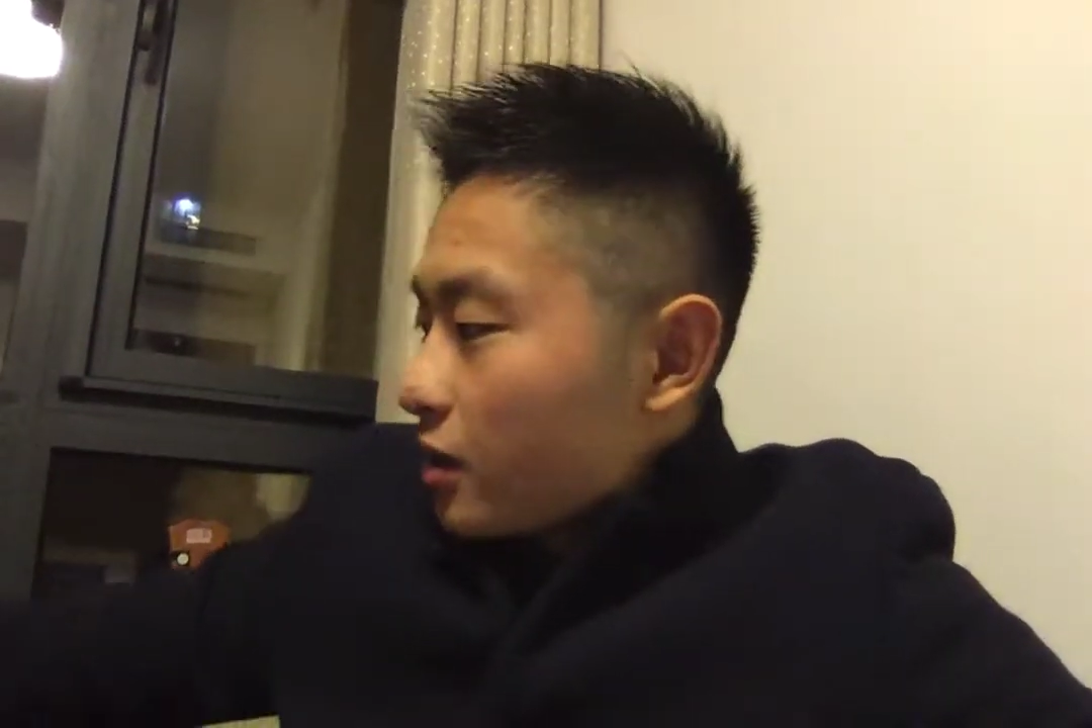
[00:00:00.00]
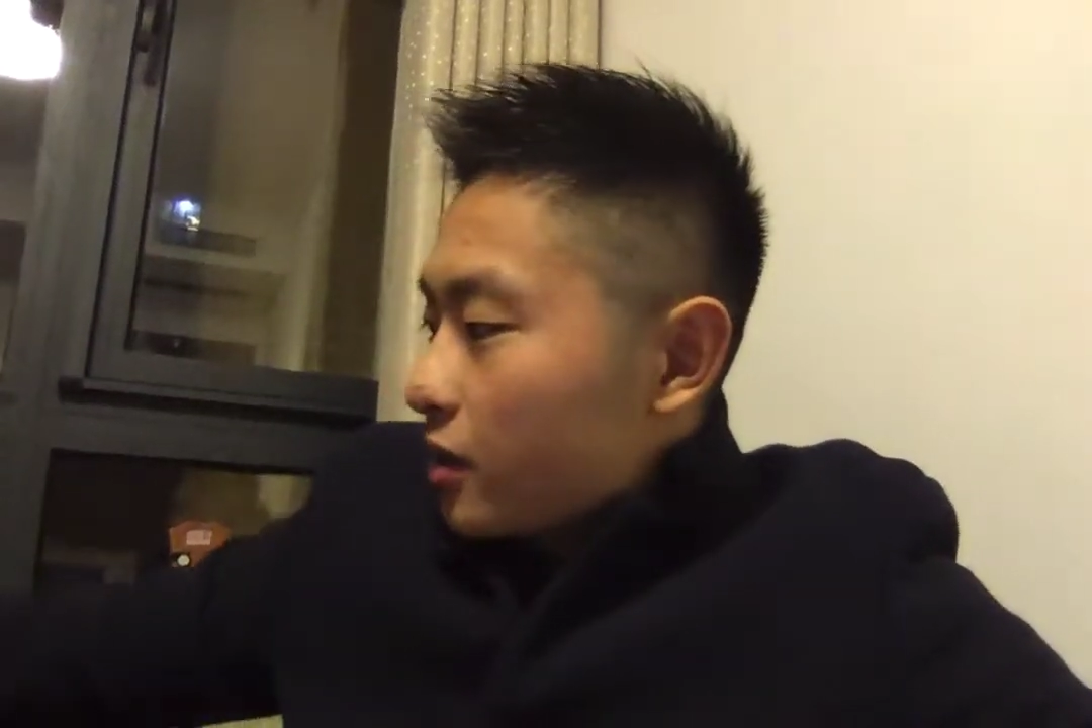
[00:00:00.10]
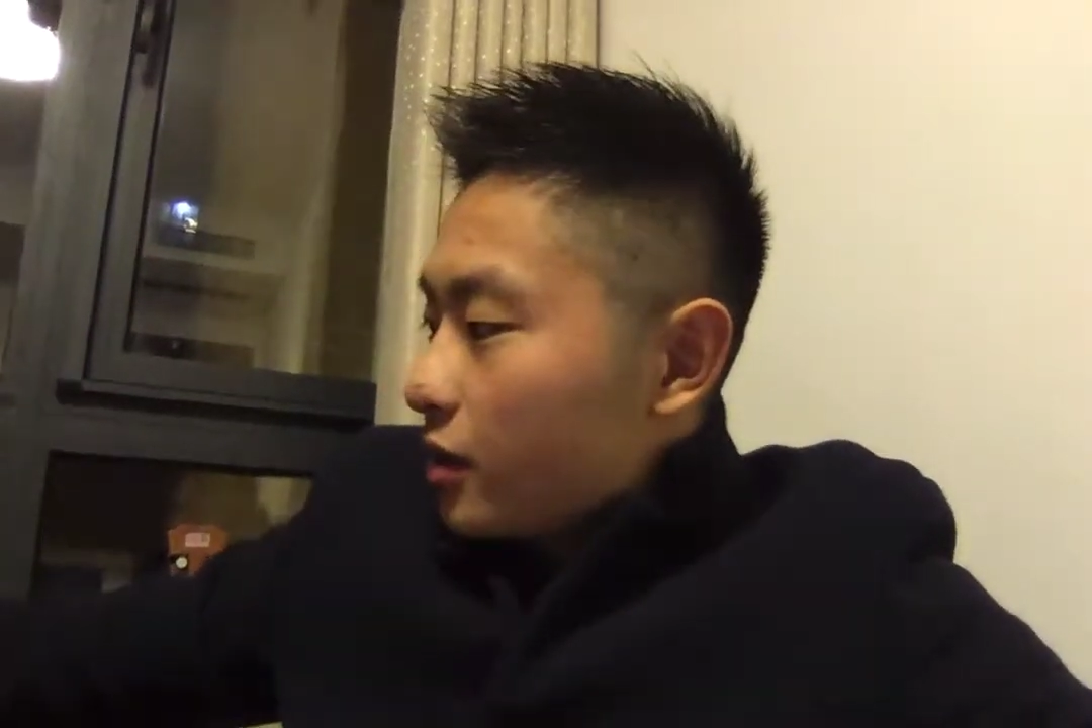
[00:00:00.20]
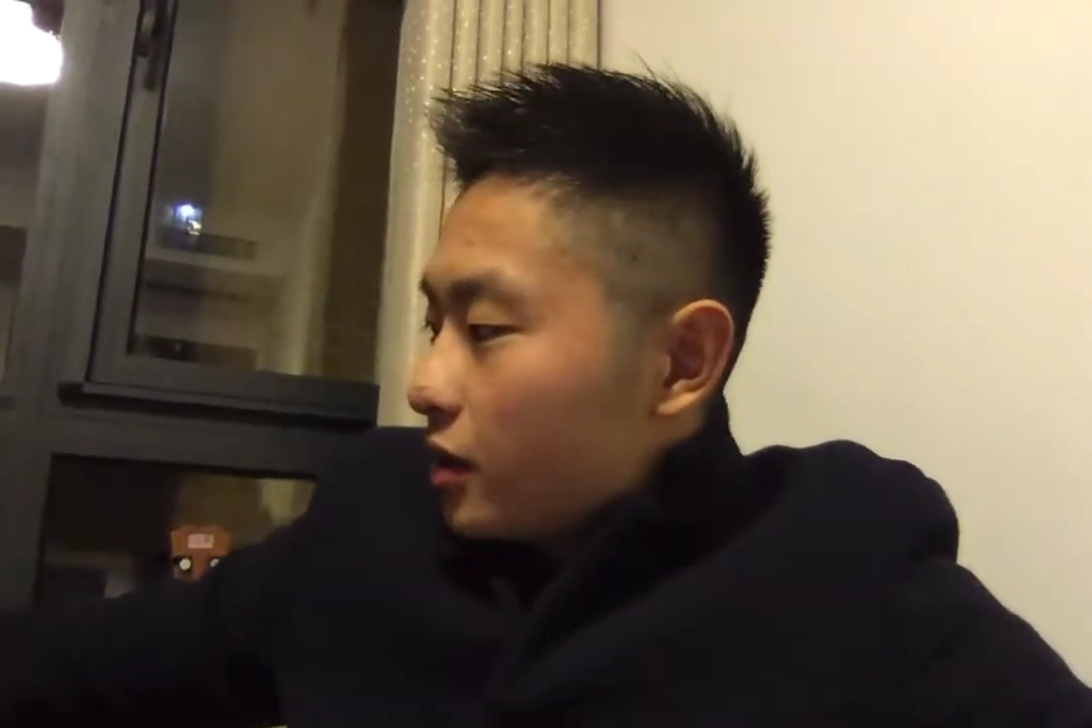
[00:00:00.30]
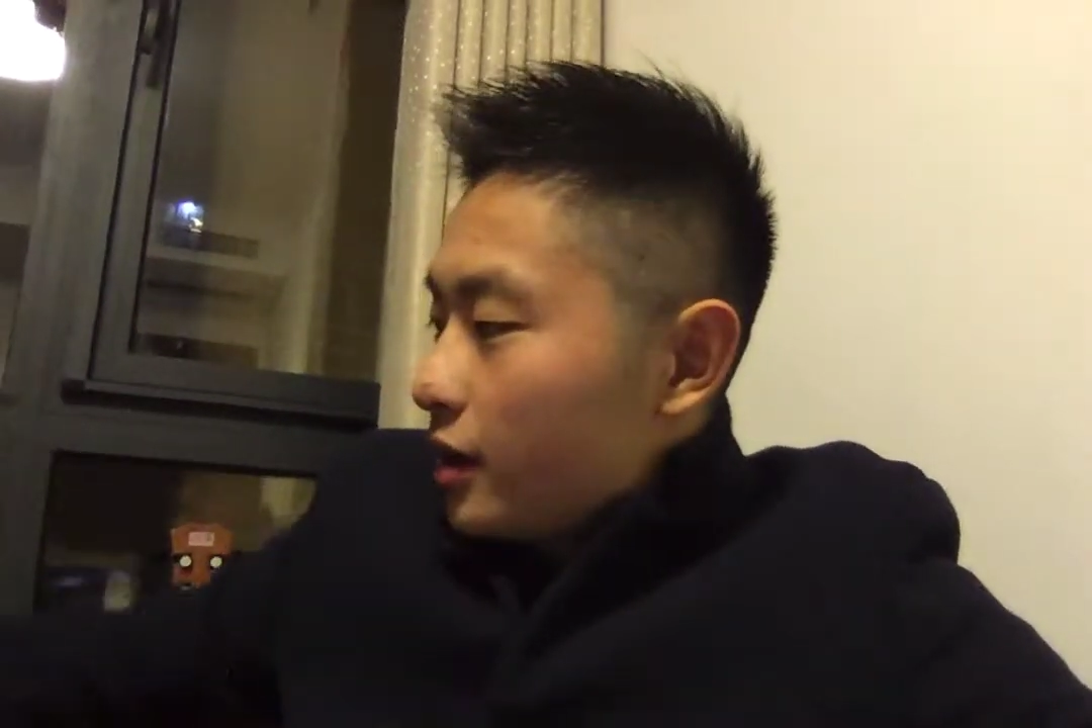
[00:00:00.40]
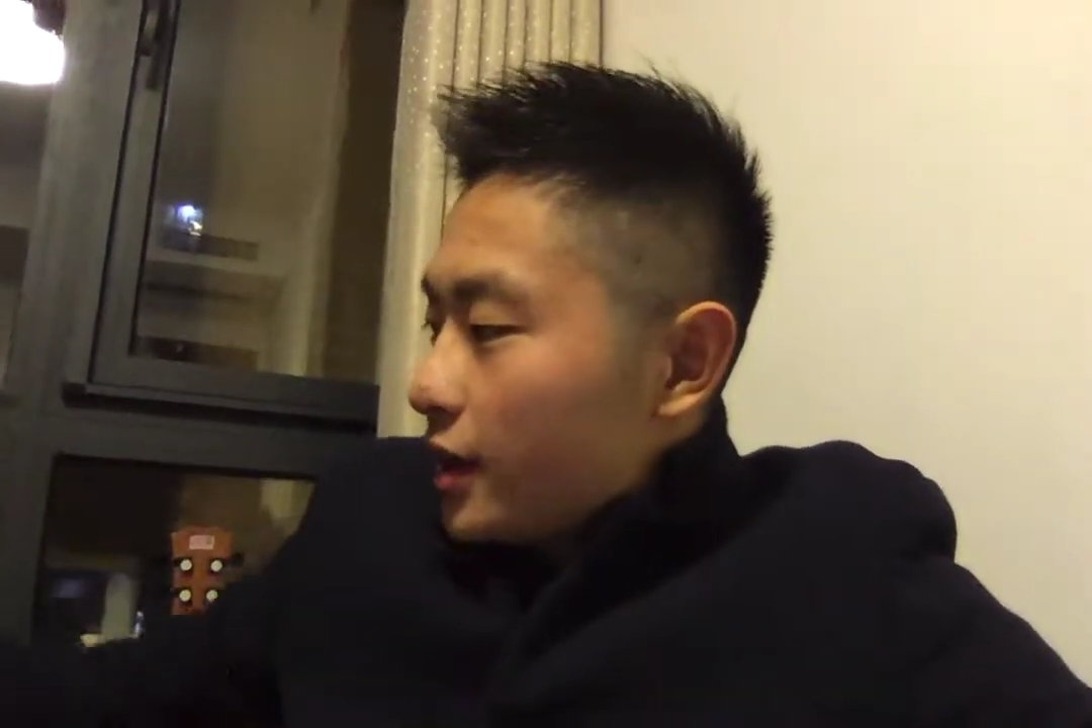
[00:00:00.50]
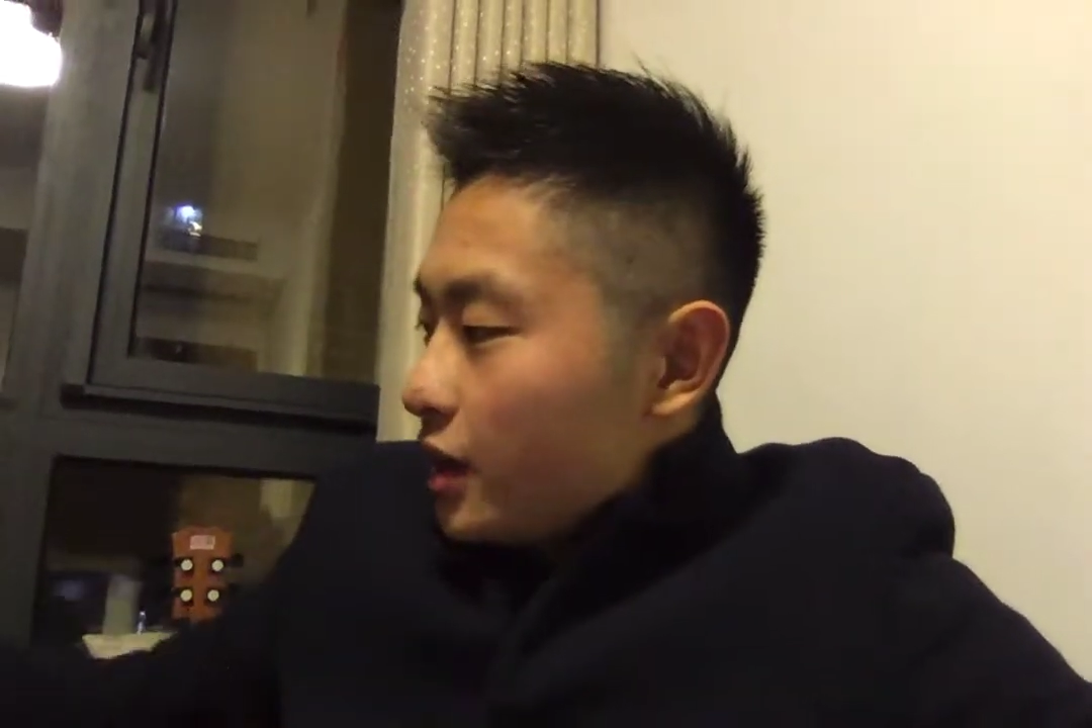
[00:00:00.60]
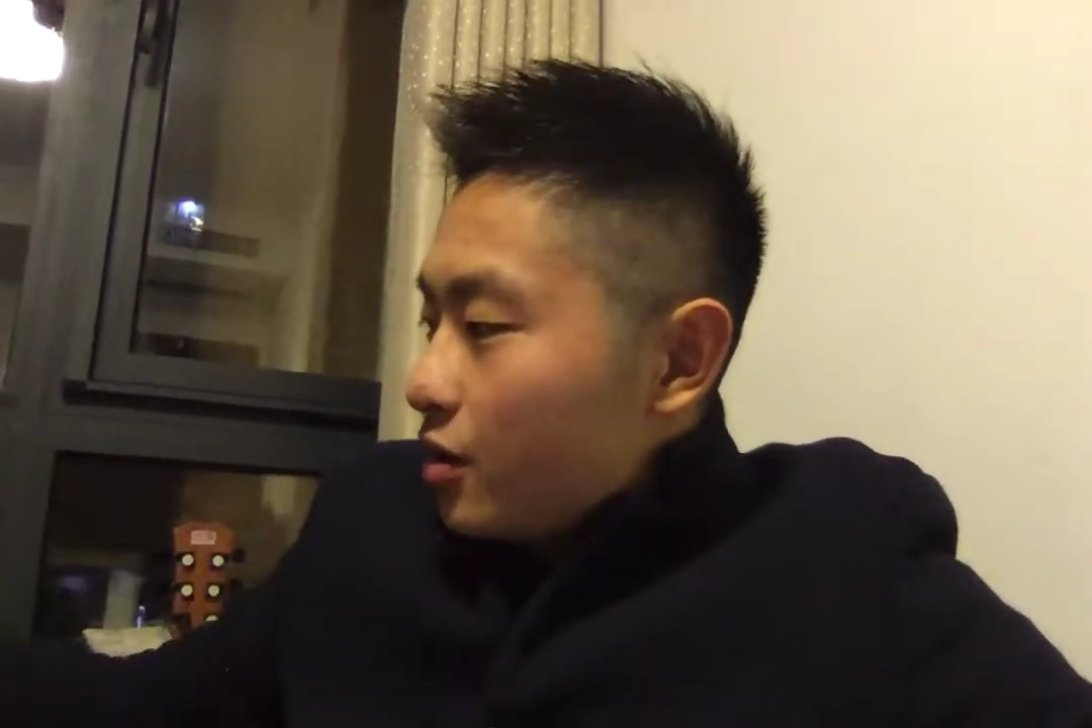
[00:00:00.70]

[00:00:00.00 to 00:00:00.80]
Thirdly,